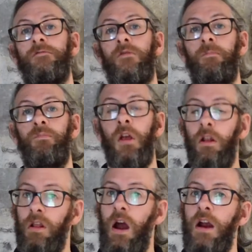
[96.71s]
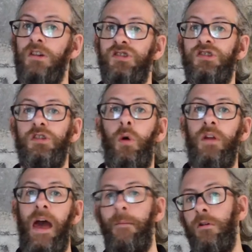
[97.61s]
from large stone
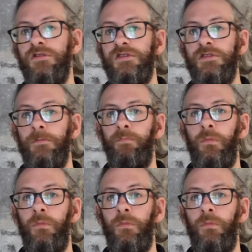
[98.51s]
hammers